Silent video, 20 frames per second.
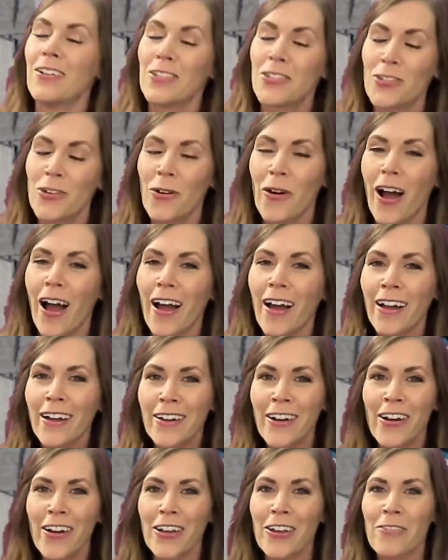So I
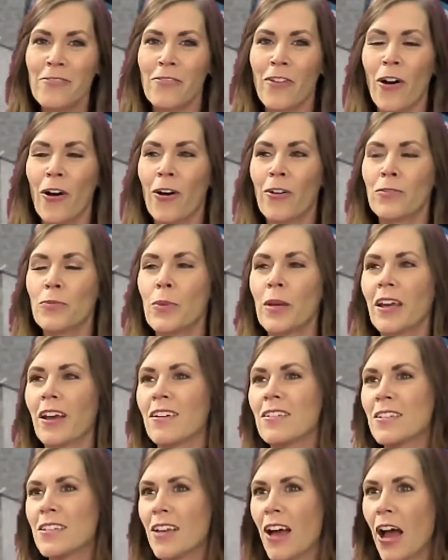got involved
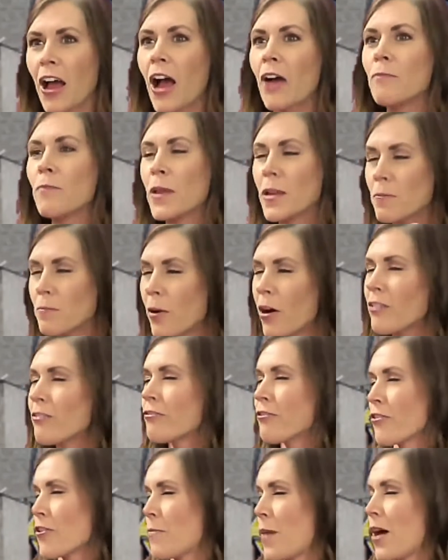because I, I've been
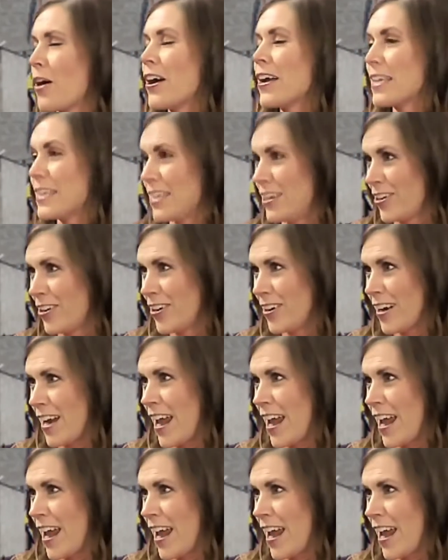involved for about a year.